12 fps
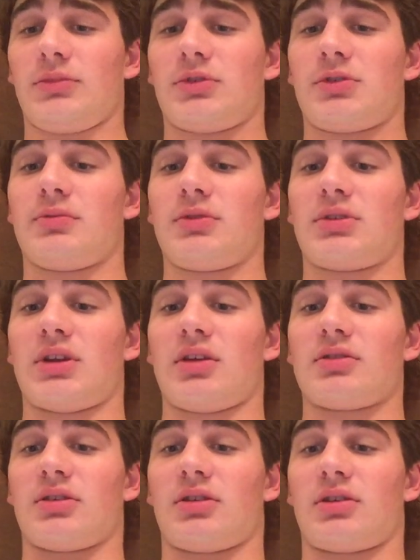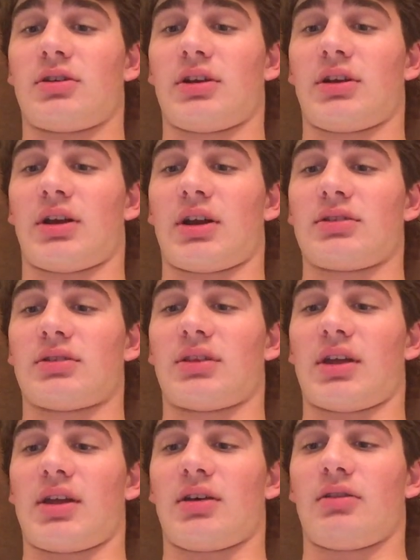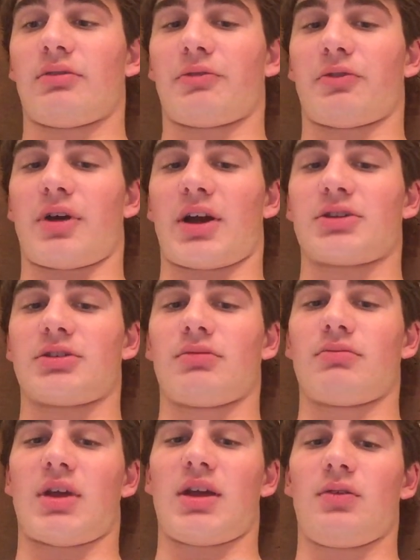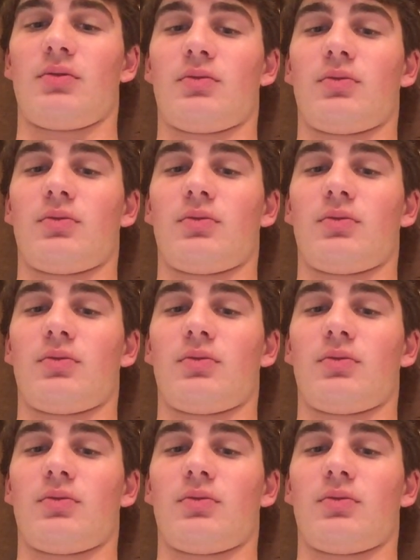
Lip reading: Snell's law indicates that the angle of refraction made